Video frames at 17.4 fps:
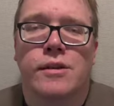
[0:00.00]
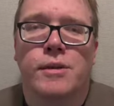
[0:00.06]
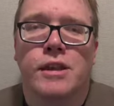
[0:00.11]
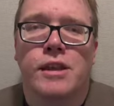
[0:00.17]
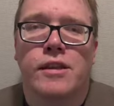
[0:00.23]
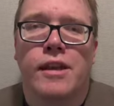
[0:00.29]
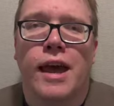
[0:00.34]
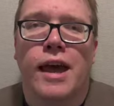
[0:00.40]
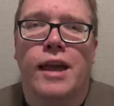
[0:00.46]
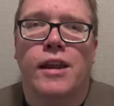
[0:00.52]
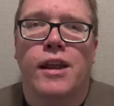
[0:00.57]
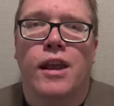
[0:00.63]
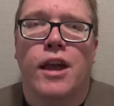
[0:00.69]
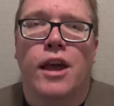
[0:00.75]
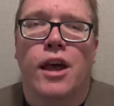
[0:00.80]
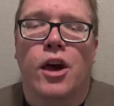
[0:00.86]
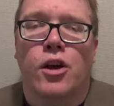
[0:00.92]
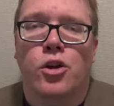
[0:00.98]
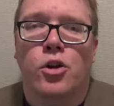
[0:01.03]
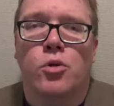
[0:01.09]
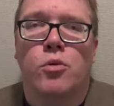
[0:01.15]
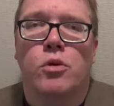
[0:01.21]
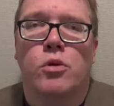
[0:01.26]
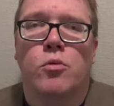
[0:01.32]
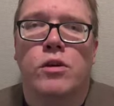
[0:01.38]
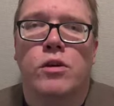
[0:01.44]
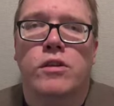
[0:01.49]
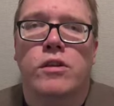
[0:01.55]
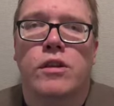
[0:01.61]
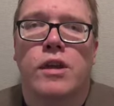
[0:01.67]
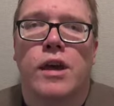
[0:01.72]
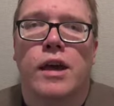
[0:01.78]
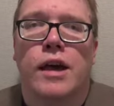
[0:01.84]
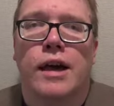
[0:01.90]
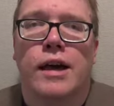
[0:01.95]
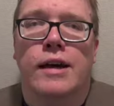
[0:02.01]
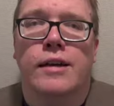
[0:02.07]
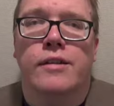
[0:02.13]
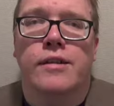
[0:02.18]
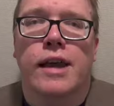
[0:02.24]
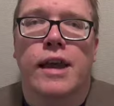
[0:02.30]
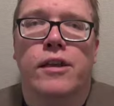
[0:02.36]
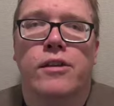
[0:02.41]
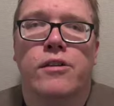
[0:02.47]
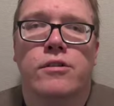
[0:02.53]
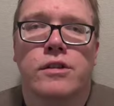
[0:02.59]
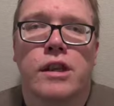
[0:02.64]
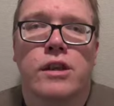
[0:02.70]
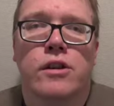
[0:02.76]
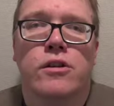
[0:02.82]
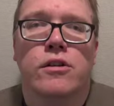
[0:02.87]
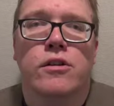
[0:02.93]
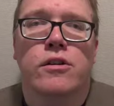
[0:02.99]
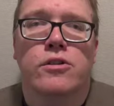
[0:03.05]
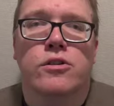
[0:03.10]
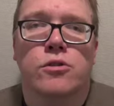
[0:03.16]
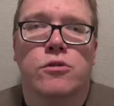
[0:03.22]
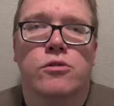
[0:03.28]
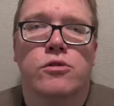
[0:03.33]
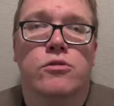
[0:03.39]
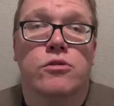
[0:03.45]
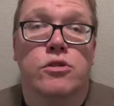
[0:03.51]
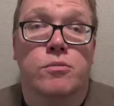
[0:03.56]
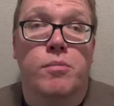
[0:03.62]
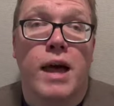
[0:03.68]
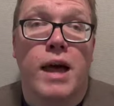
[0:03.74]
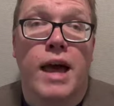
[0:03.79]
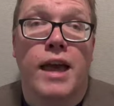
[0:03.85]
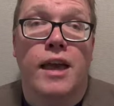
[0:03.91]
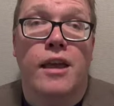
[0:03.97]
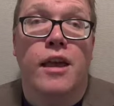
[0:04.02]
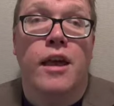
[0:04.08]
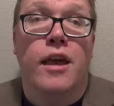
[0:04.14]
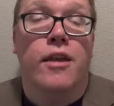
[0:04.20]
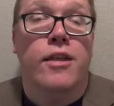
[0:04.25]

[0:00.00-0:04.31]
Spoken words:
I mean, he had a good one with Taylor, Tinker, Soldier, or Spy.